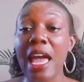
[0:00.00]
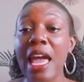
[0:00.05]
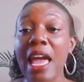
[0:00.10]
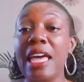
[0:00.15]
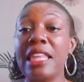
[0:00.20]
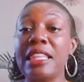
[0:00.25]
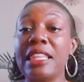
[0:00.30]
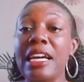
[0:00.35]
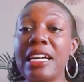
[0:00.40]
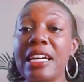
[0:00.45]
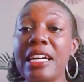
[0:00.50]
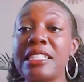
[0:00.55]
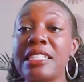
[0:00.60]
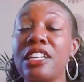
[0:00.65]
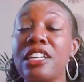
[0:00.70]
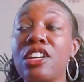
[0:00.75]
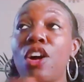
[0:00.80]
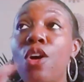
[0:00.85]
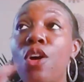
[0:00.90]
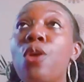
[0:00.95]
And like I
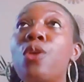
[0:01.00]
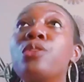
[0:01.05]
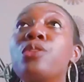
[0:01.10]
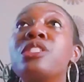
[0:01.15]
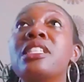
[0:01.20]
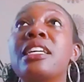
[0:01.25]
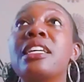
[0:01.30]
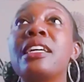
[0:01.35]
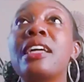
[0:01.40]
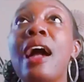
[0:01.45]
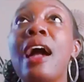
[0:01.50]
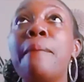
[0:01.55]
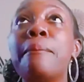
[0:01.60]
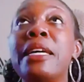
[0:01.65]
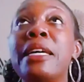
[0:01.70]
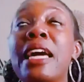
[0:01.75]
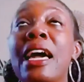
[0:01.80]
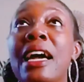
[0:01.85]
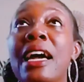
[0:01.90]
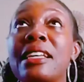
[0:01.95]
said, co hosting got me
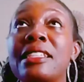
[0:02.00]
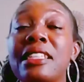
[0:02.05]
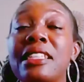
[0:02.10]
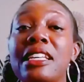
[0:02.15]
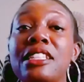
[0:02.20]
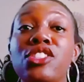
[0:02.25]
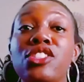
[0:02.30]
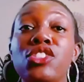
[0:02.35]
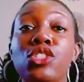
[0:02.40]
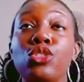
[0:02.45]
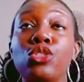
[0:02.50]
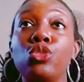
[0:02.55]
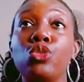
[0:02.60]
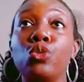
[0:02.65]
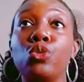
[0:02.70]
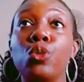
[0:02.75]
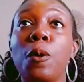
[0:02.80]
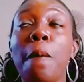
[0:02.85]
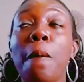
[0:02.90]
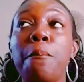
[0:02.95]
access
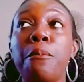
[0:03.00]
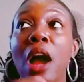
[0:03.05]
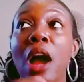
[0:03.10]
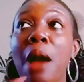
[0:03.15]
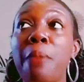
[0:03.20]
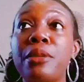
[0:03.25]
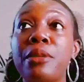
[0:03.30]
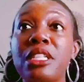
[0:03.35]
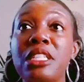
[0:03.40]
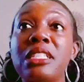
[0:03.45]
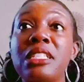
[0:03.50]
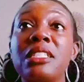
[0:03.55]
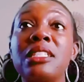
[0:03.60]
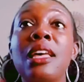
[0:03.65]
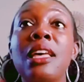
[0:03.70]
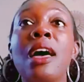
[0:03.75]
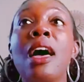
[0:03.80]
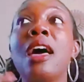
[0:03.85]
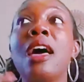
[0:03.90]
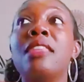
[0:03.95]
to properties
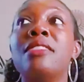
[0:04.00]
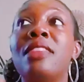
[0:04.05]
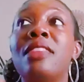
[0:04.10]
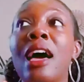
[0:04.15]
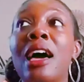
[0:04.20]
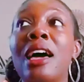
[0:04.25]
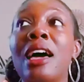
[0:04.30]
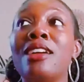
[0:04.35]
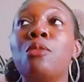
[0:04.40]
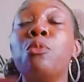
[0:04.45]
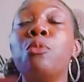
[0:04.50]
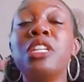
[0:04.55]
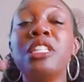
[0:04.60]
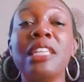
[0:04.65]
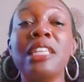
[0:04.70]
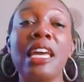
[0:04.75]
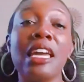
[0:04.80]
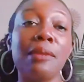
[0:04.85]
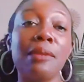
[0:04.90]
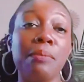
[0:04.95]
that would have
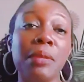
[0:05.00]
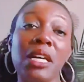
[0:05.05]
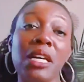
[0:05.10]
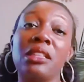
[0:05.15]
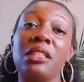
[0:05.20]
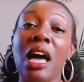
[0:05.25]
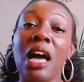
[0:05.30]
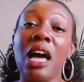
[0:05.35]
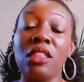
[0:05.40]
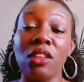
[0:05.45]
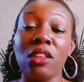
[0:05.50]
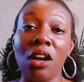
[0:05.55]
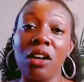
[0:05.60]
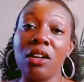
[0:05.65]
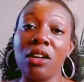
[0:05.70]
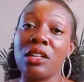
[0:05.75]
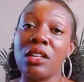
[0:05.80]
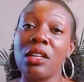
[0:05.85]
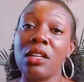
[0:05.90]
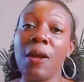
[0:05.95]
taken me a lot
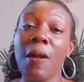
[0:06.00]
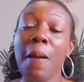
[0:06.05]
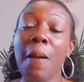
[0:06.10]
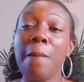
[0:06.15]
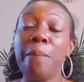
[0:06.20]
longer